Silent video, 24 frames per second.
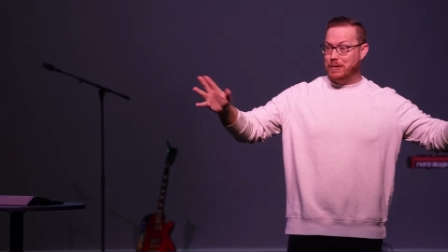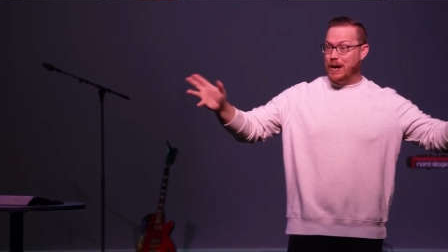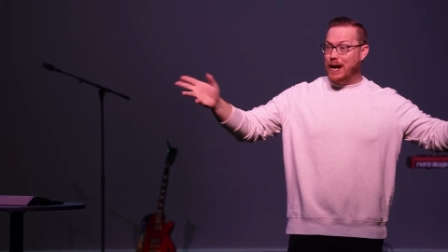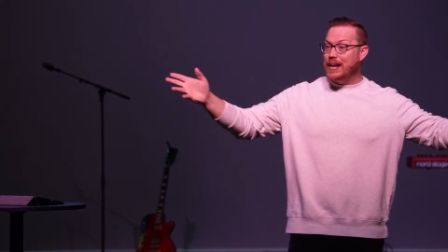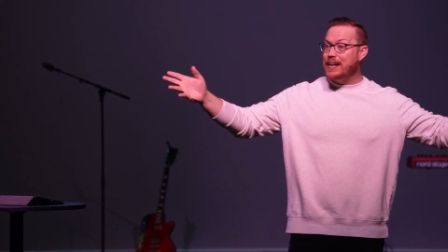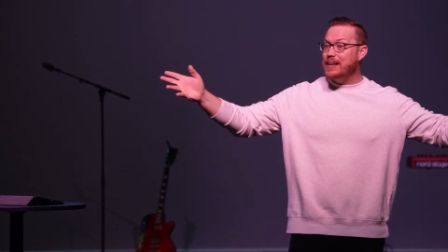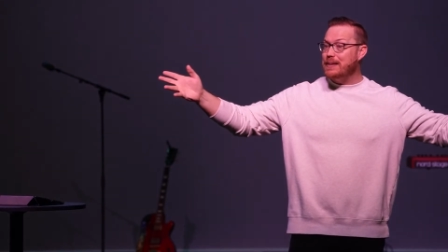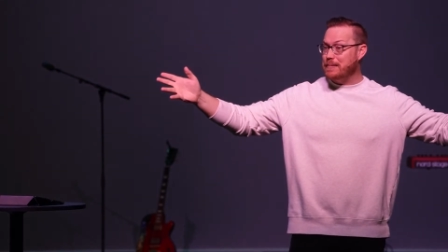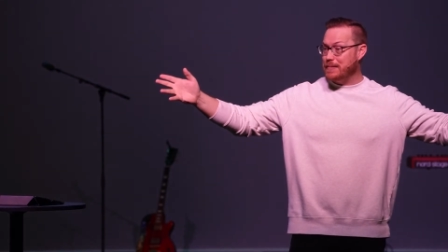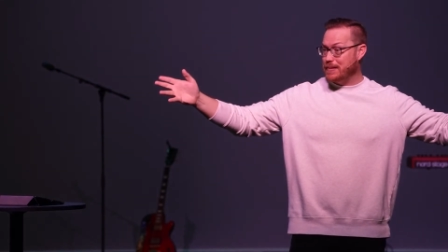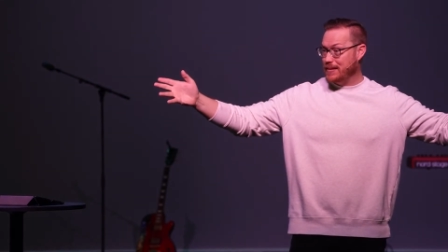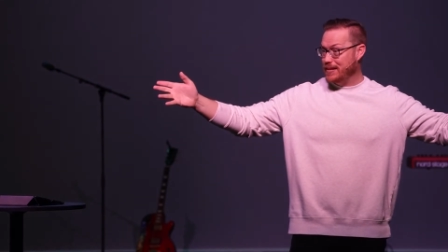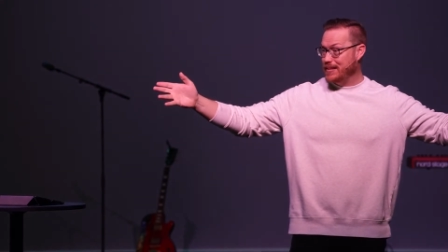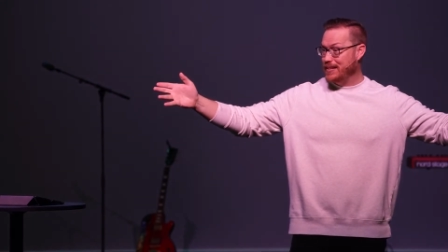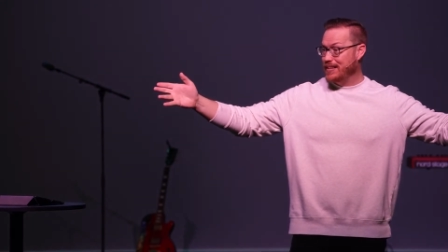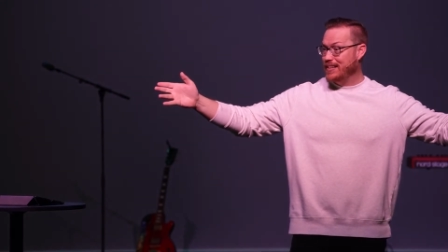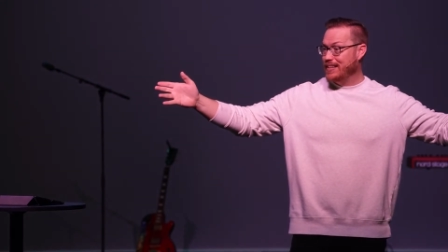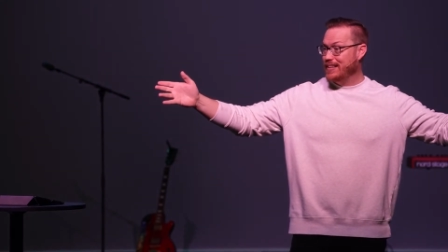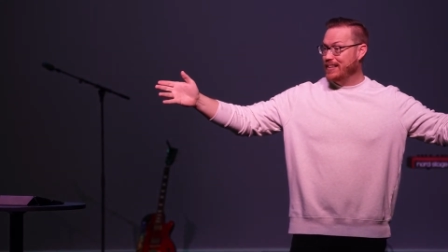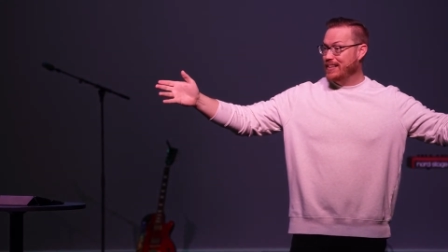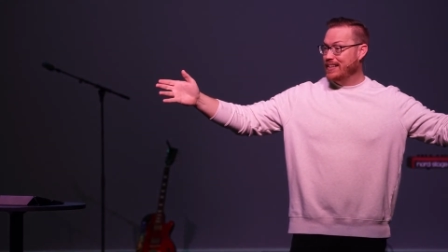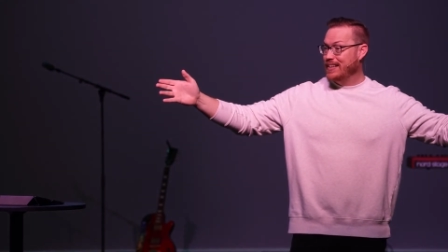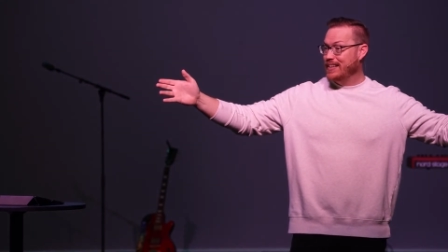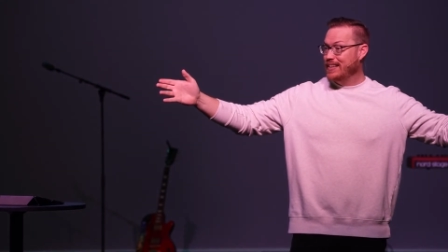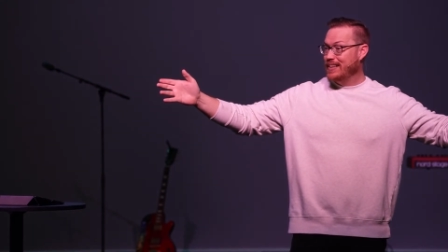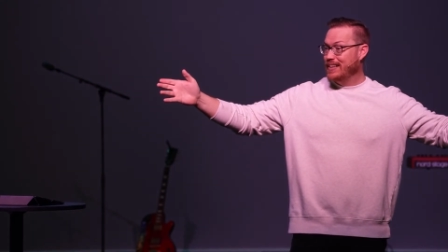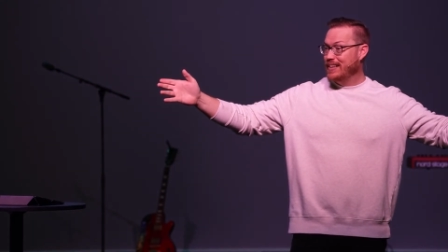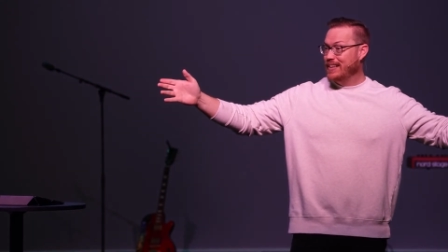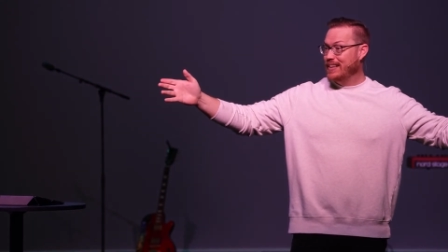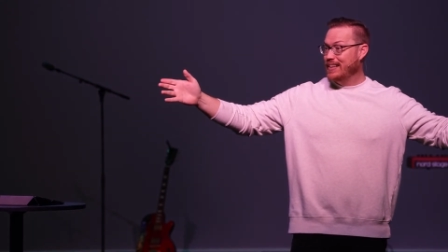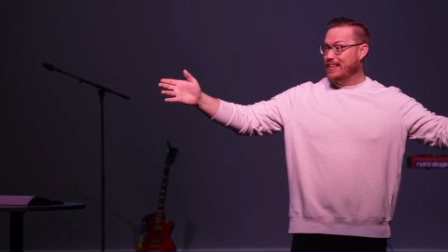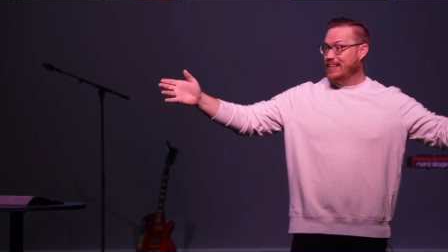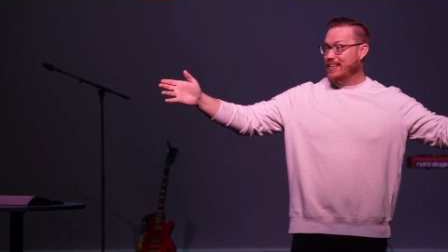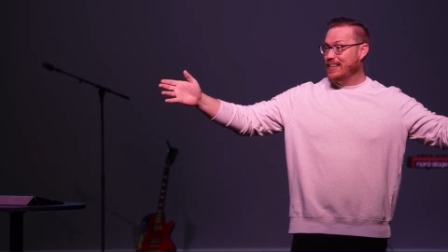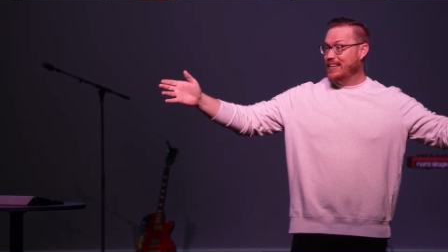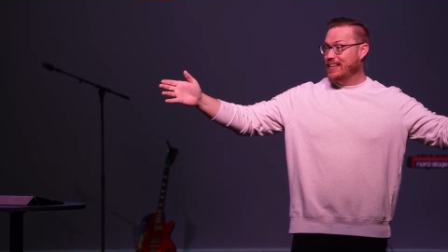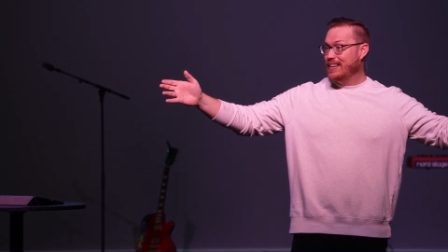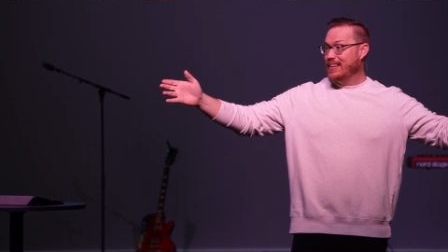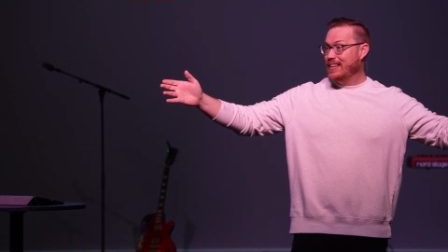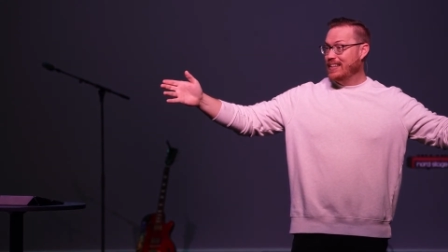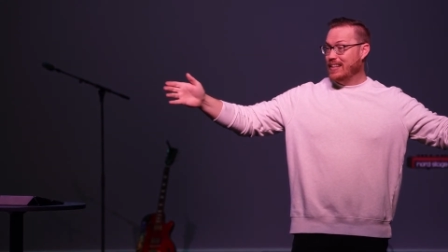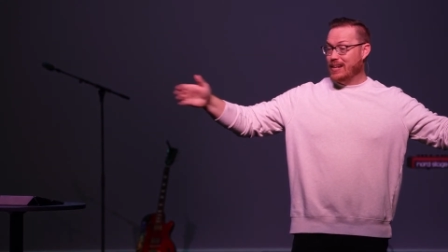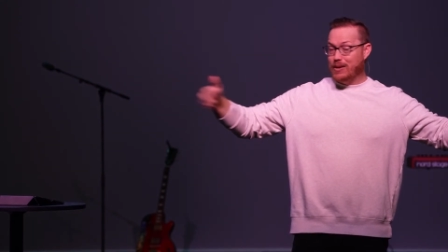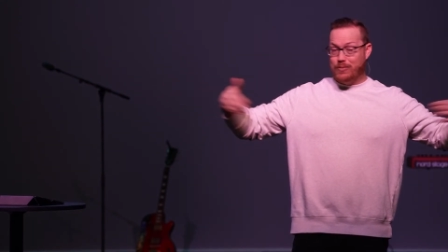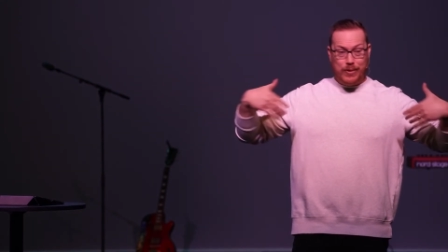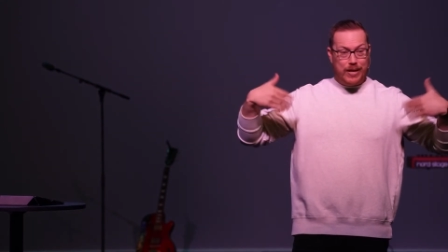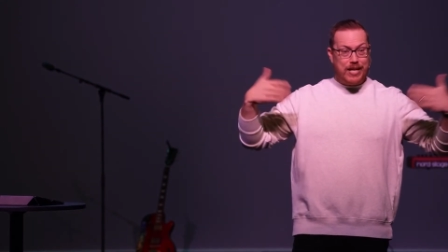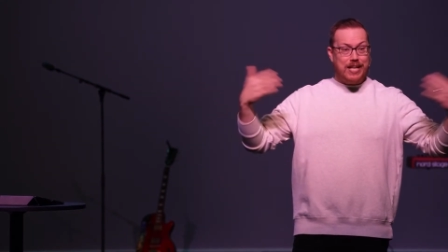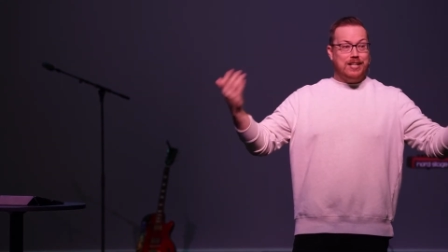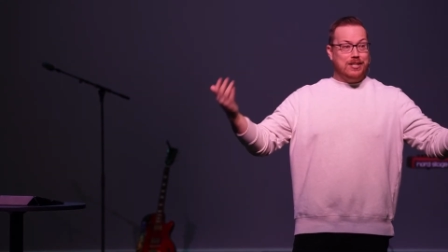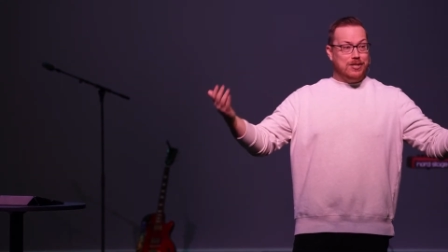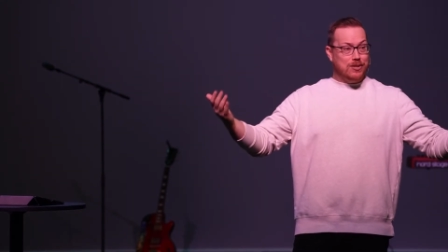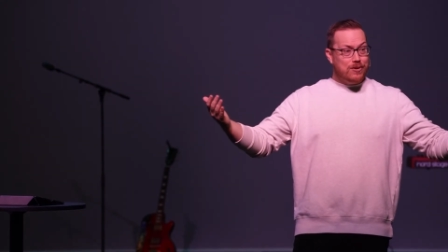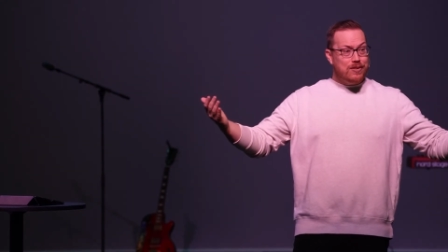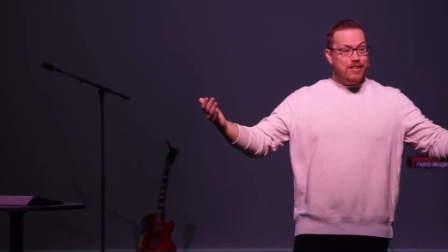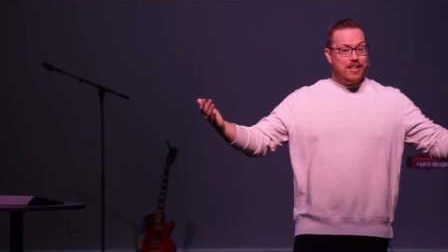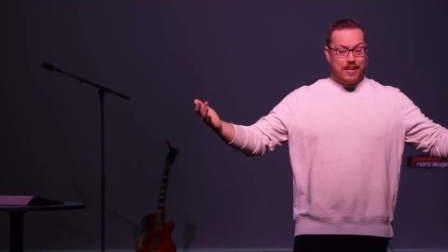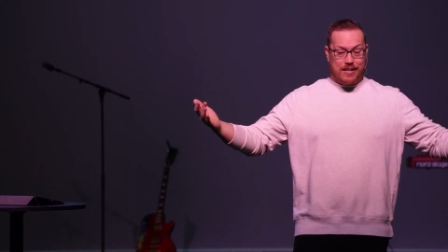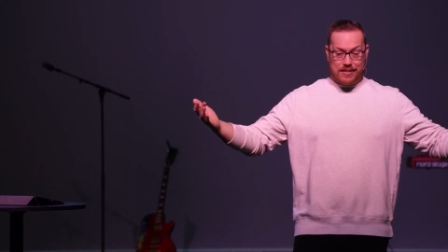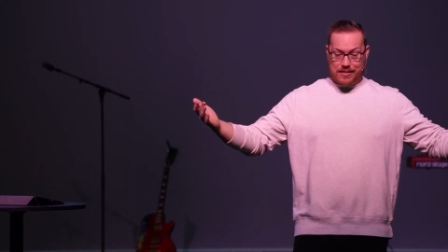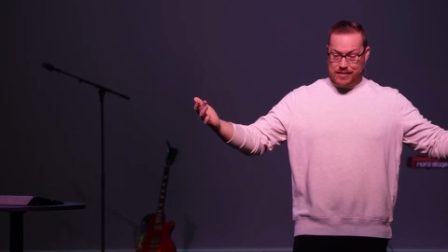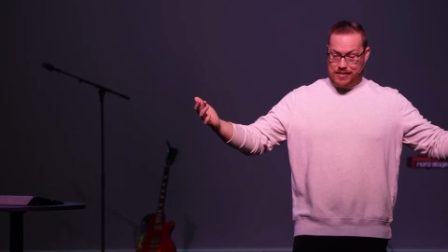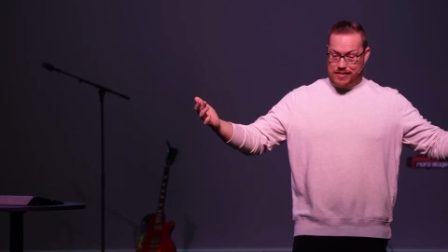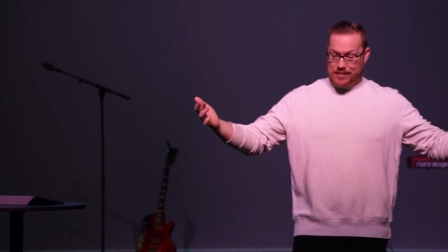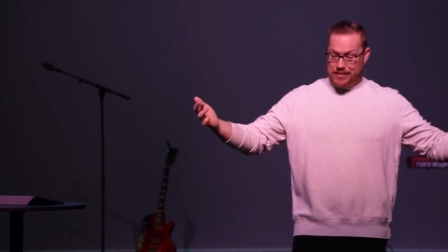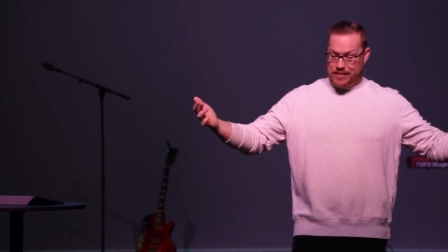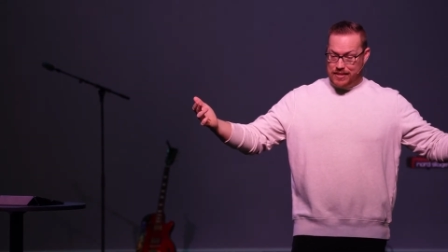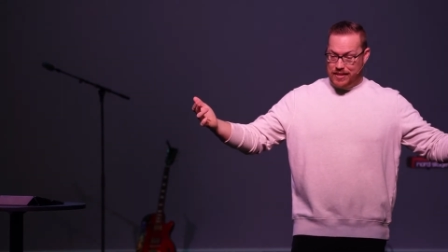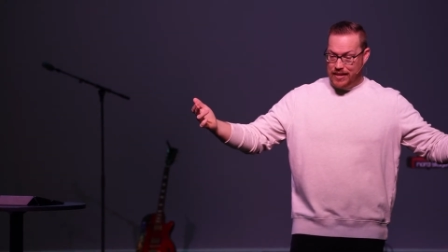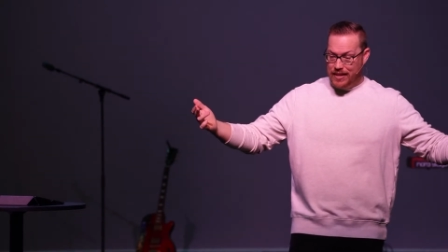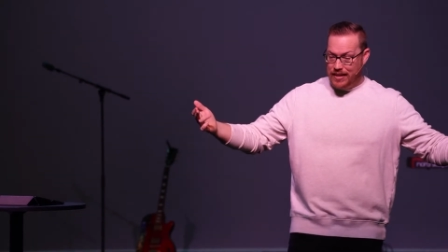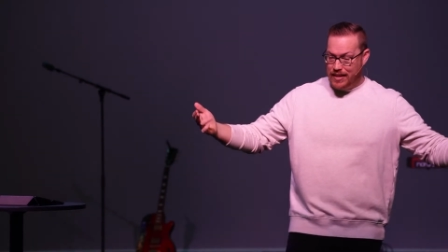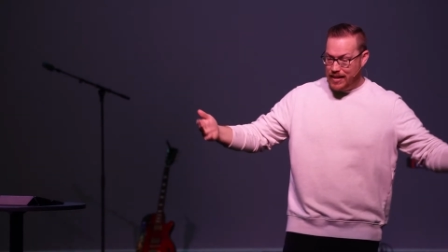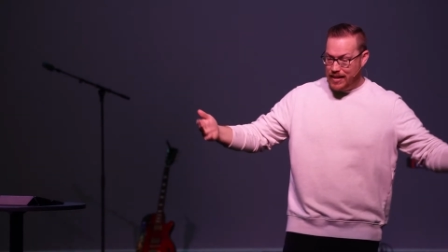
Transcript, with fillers: right? Like, we can do this.